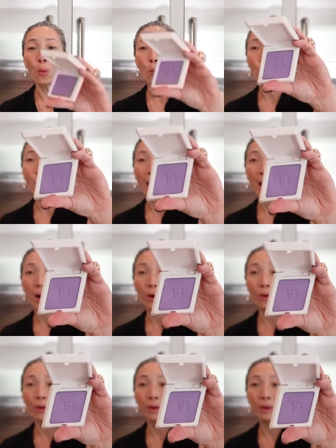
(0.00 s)

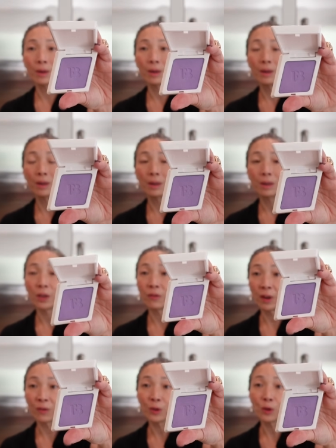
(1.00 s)
wow. If
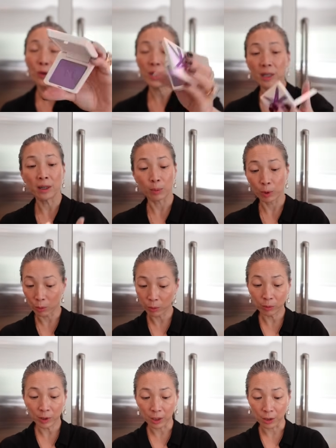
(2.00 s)
ever you needed a
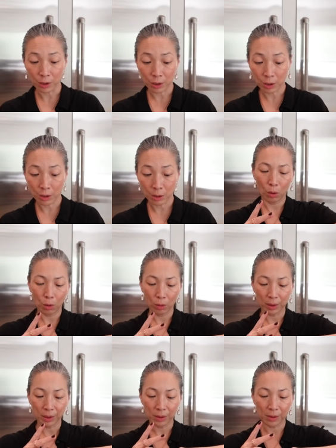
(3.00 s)
purple blush,
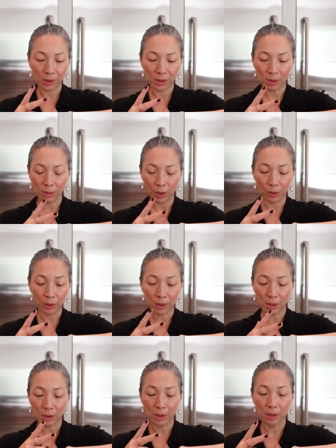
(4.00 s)
holy
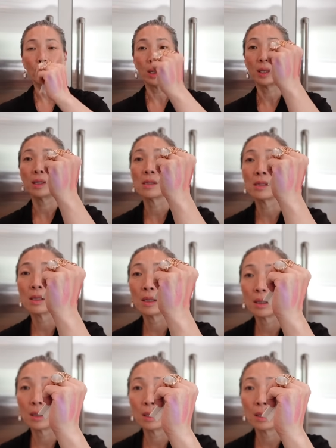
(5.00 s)
smokes. Wow, that's
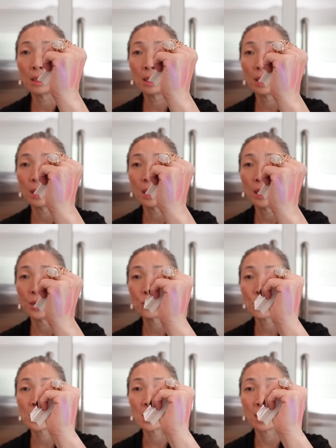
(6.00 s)

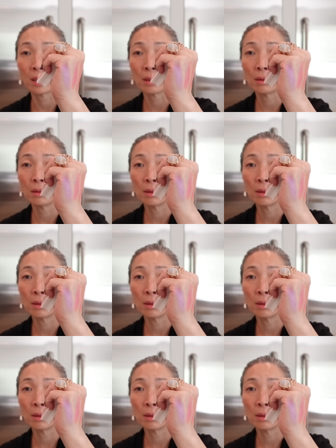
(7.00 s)
Interesting.